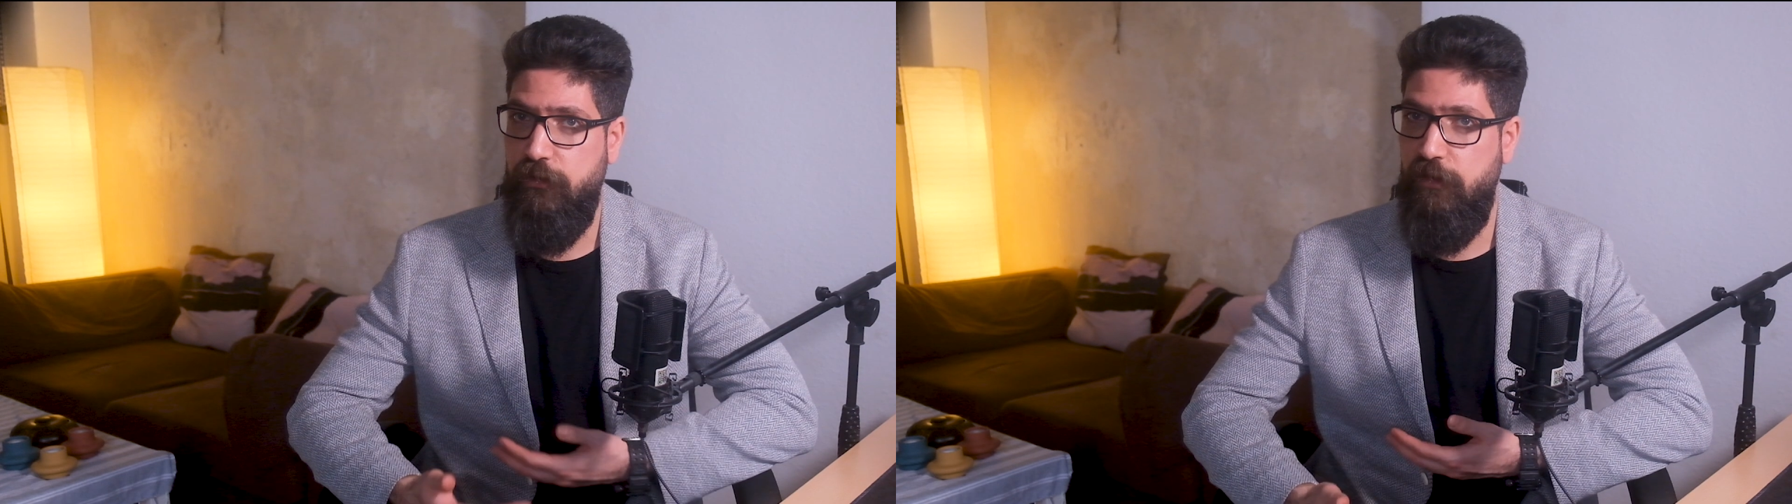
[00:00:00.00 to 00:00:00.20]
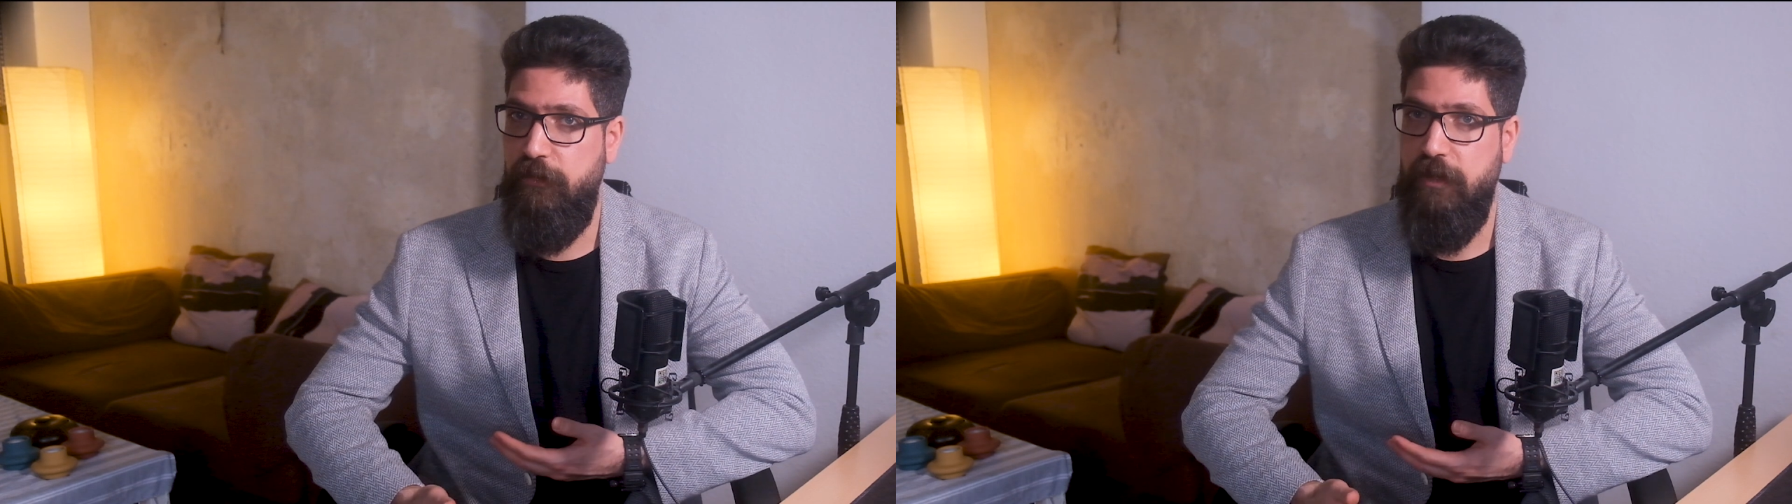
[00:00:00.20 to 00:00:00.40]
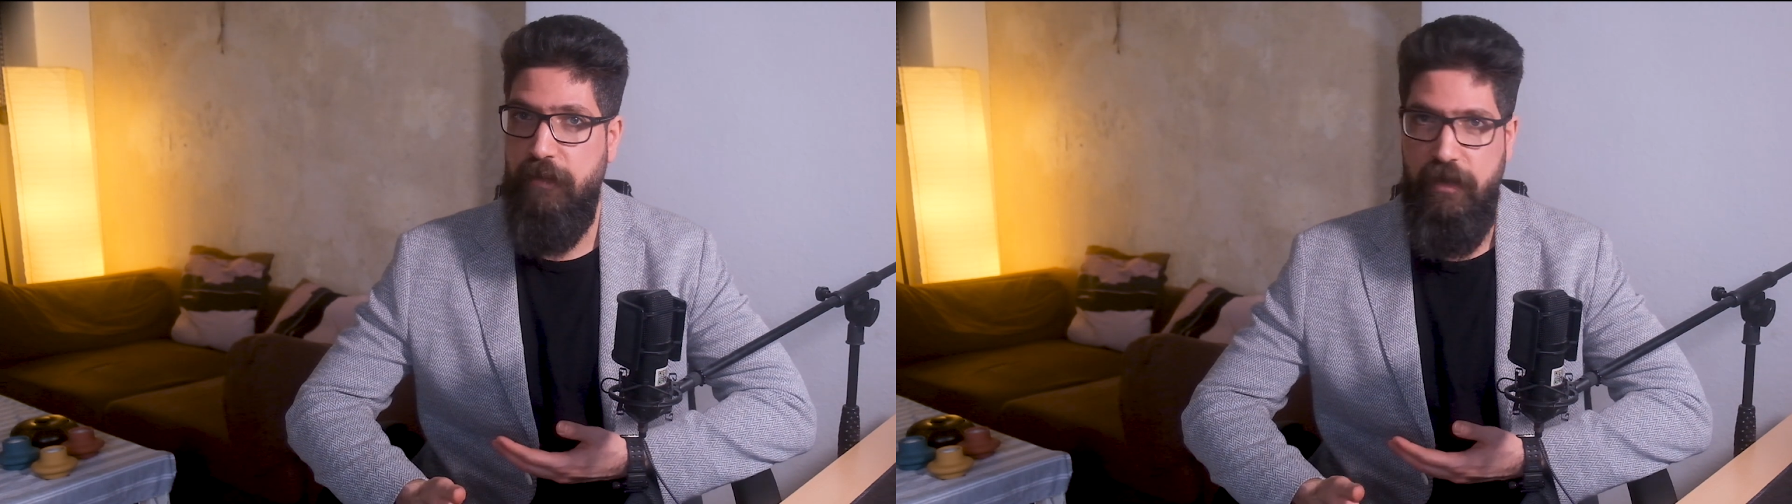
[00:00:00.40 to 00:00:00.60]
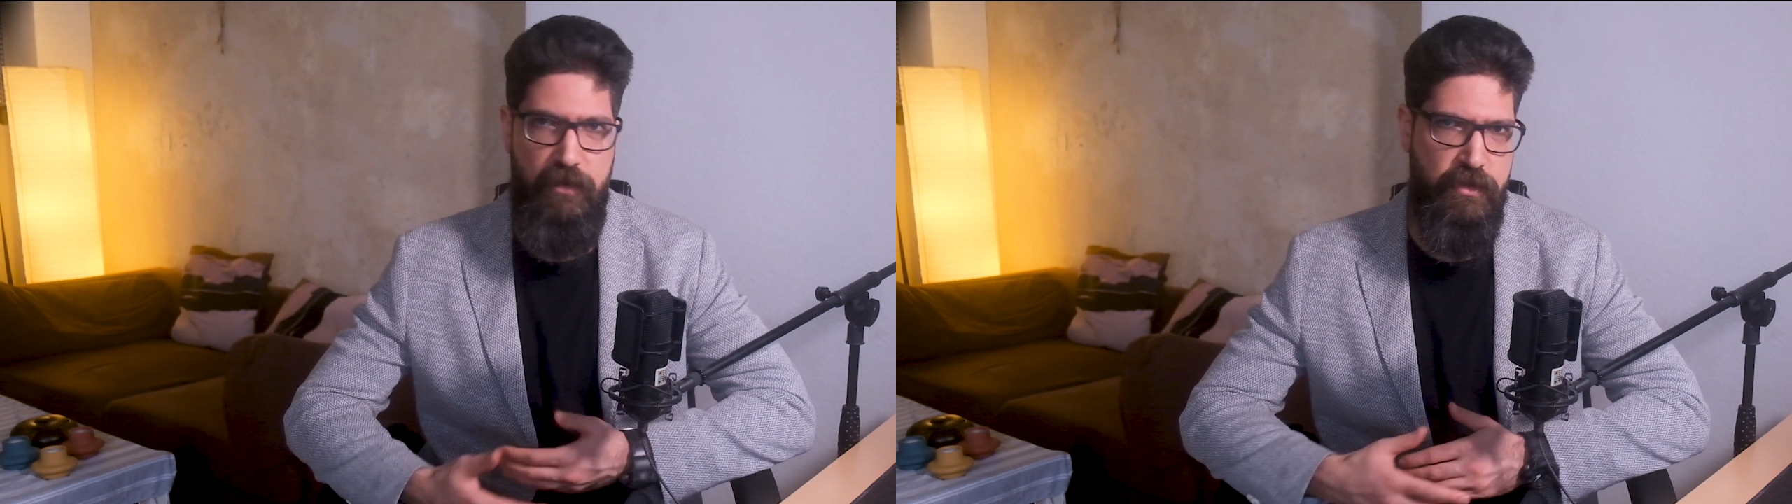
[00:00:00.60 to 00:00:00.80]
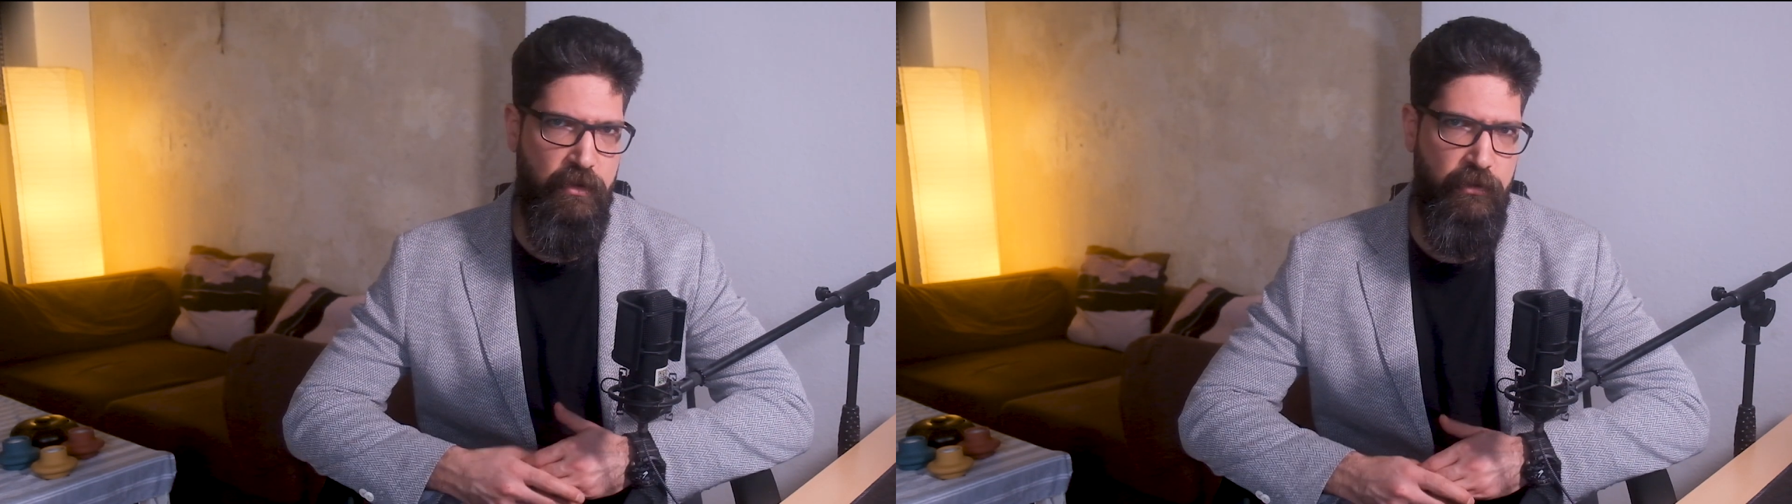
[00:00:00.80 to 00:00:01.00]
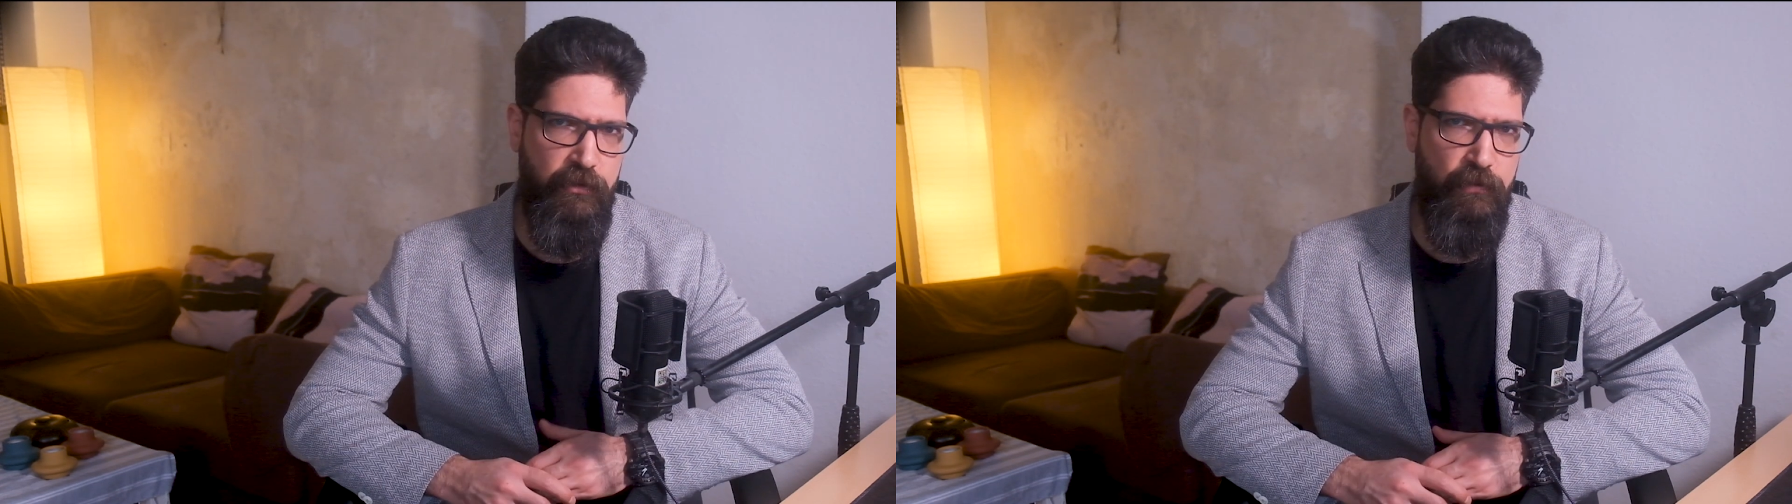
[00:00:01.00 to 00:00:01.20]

disturbing messages